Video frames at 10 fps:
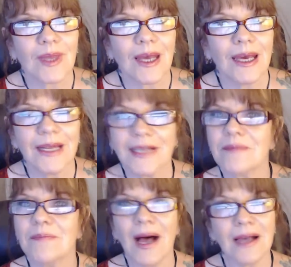it
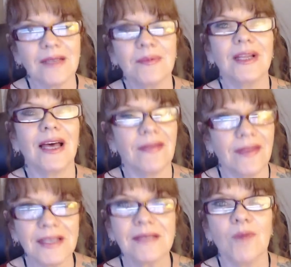isn't possible at
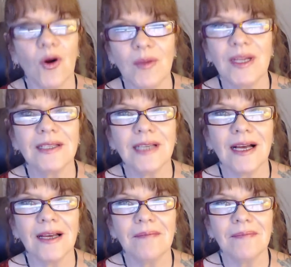this moment in
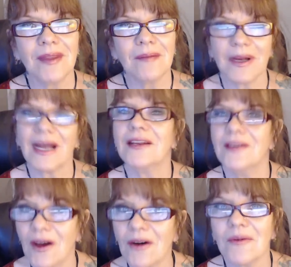time, but I
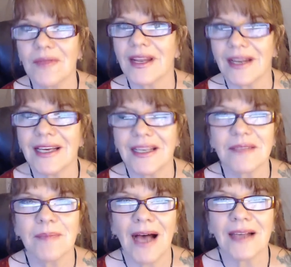know that it is
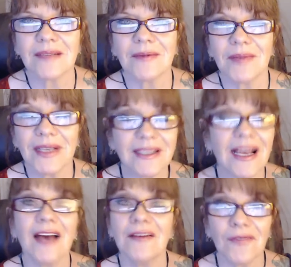possible because
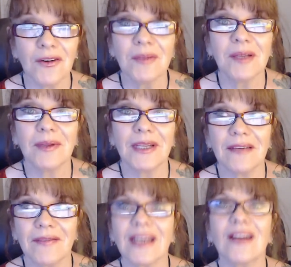I firmly
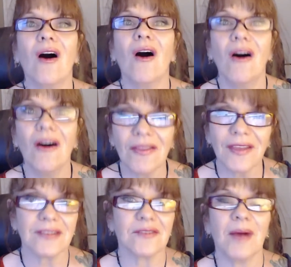believe that all
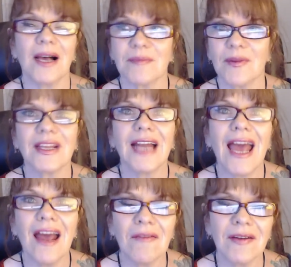things are possible, that
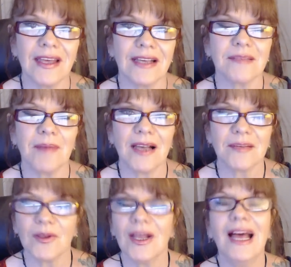everything is
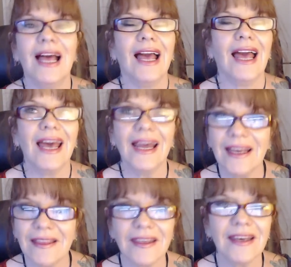possible.
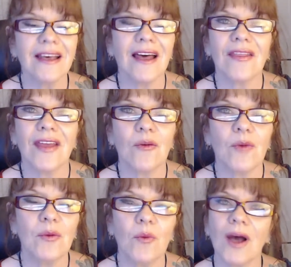Anything that
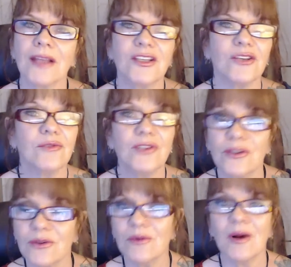we want to
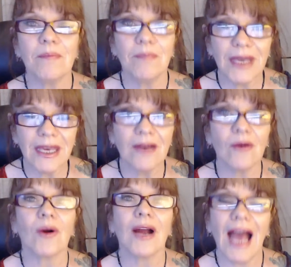do, be,
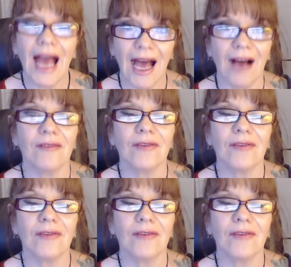or have